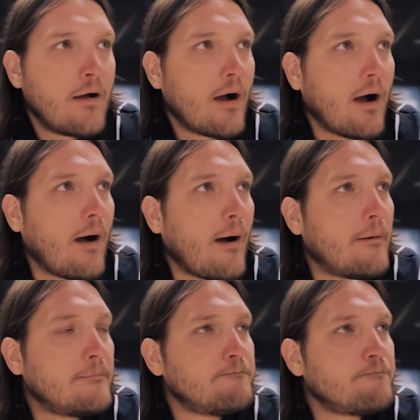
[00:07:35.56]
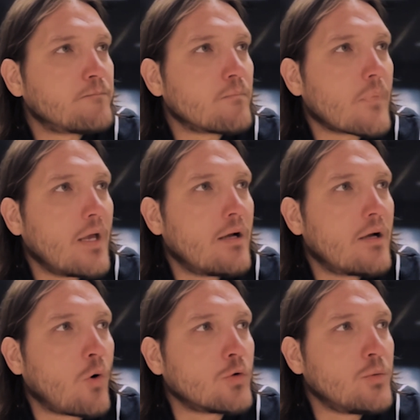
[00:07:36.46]

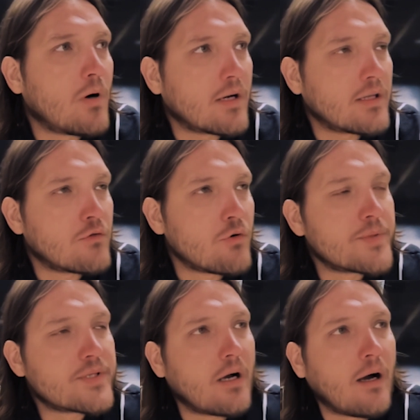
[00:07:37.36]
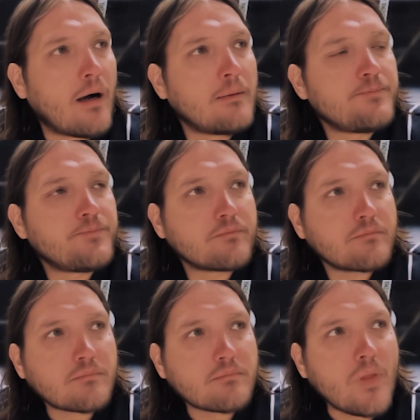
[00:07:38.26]
go-to-market groups,
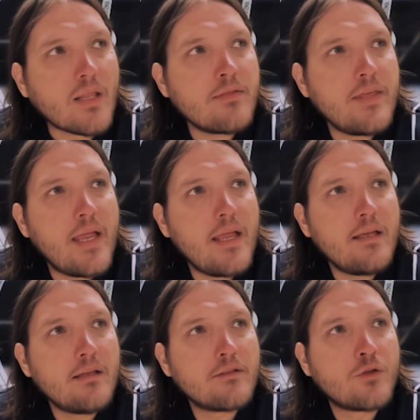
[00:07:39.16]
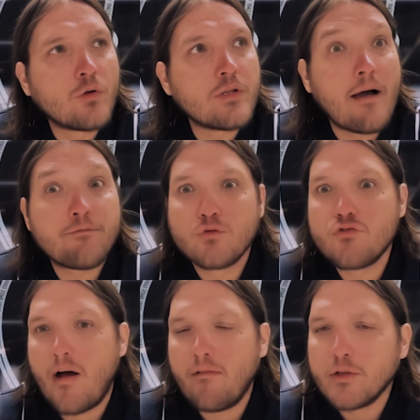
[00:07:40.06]
they don't have to
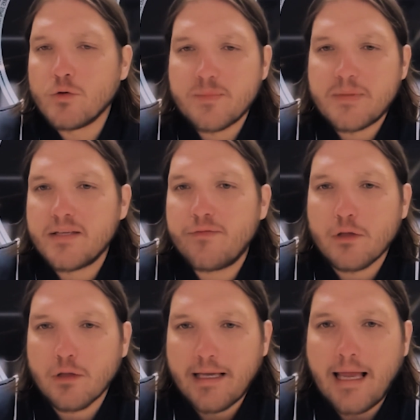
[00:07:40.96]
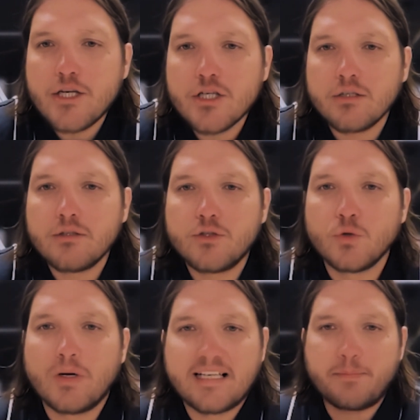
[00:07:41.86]
travel to a specific location
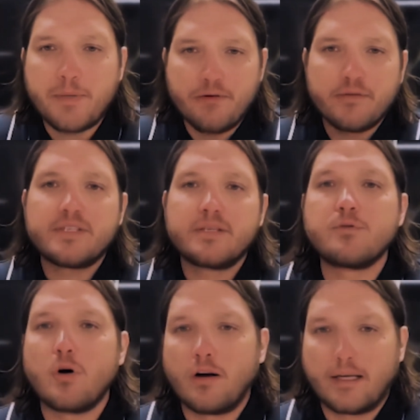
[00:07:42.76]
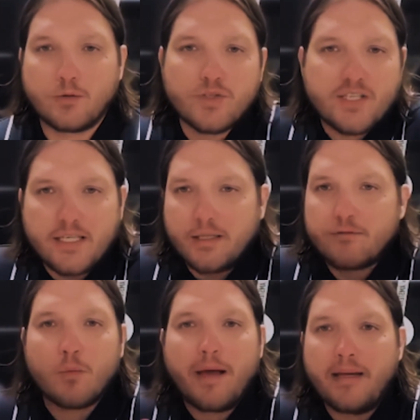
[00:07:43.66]
to experience the product, to see it
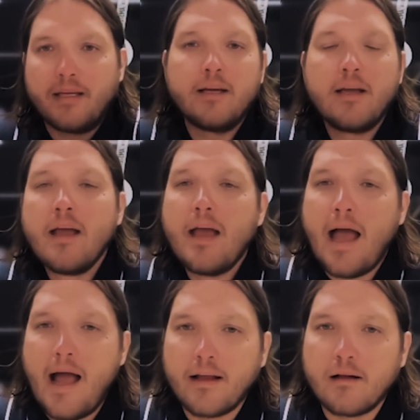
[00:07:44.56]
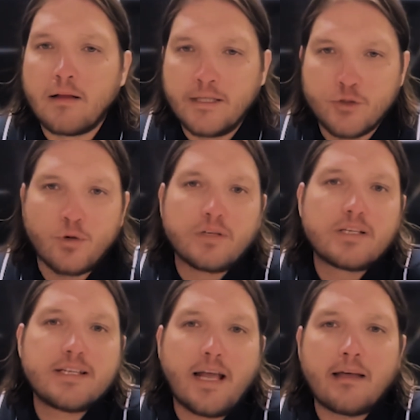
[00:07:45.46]
from any angle and to
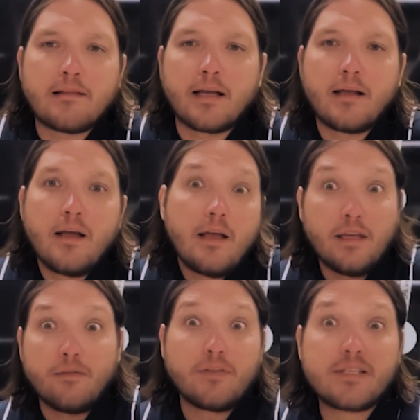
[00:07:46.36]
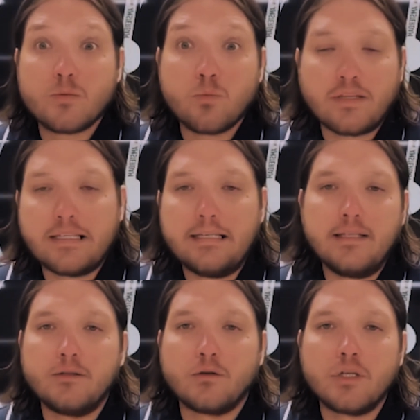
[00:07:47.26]
understand if this is what they
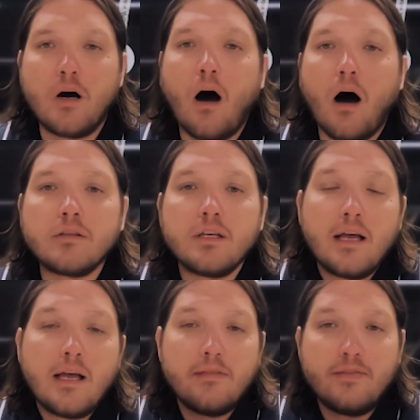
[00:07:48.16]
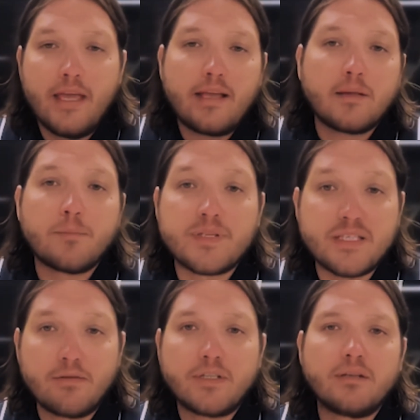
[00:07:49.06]
need or not. They can
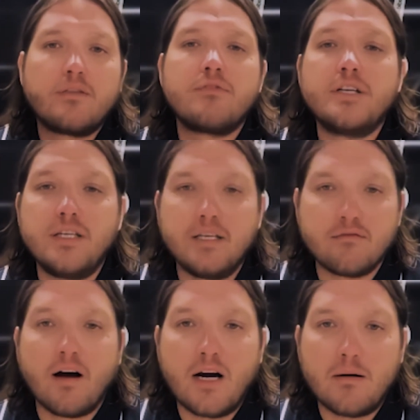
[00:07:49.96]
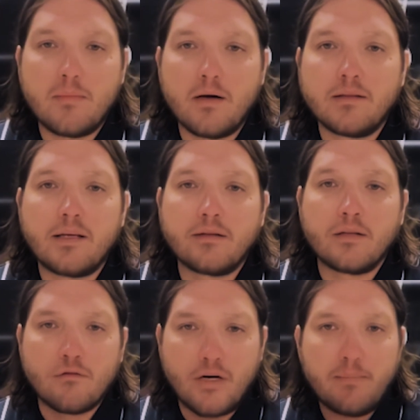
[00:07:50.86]
perceive it in a 3D environment and
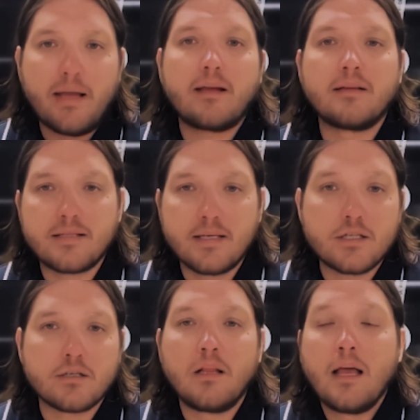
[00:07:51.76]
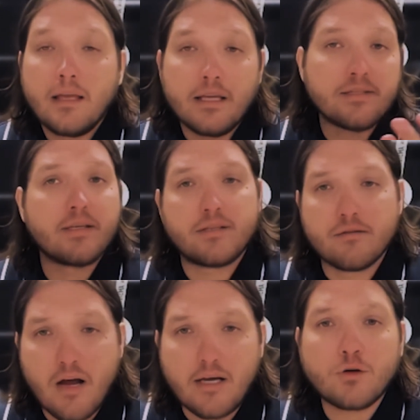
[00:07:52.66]
already make a decision. Is this the
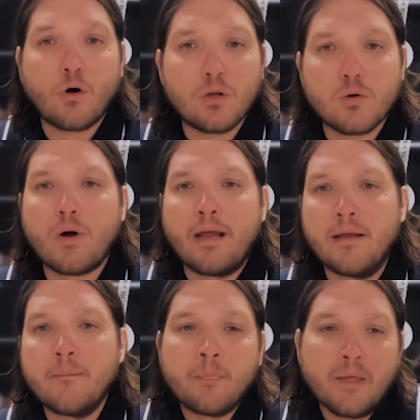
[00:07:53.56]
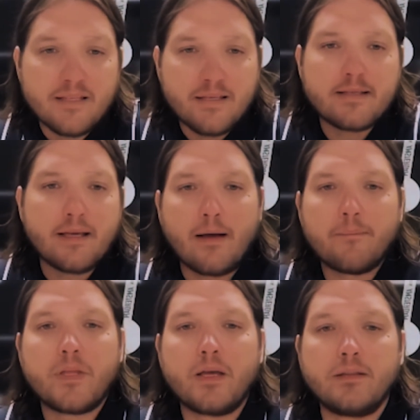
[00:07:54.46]
right colorway? Is this
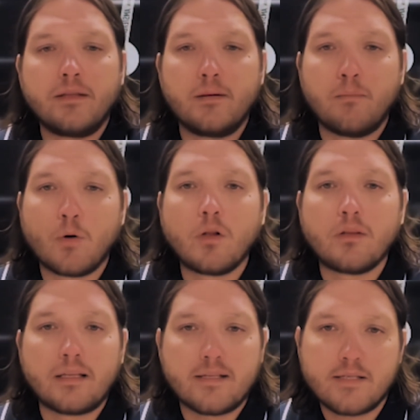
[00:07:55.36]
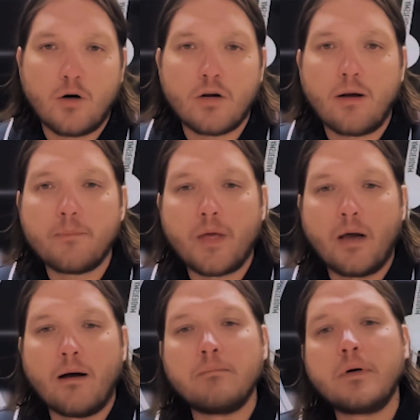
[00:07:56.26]
the model that is going
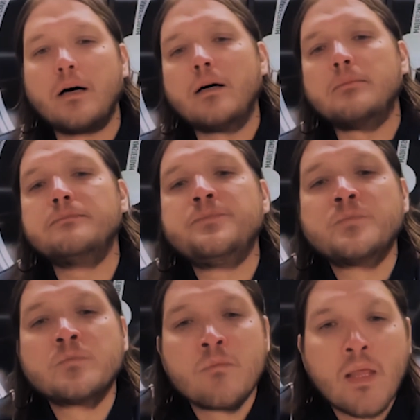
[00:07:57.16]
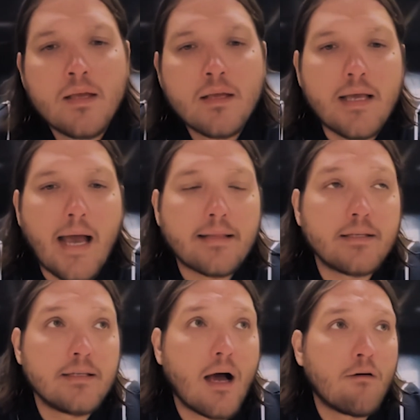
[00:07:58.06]
to get
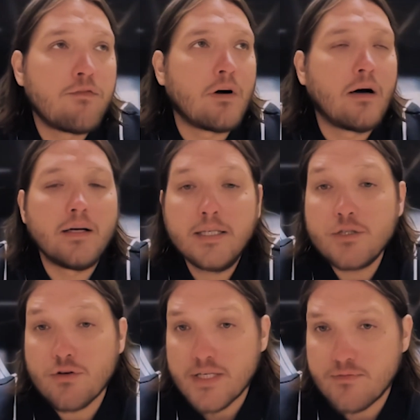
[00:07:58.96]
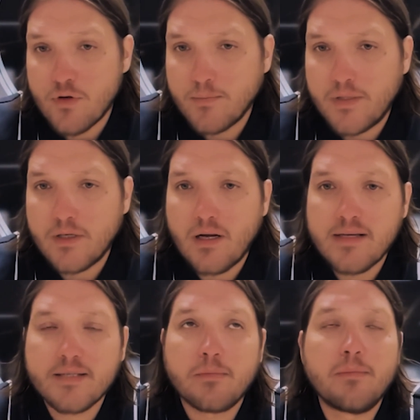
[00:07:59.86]
enough interest from their
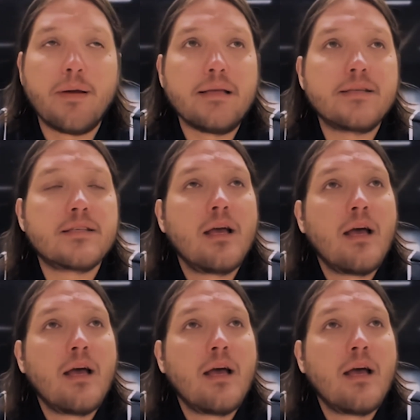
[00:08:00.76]
customer base?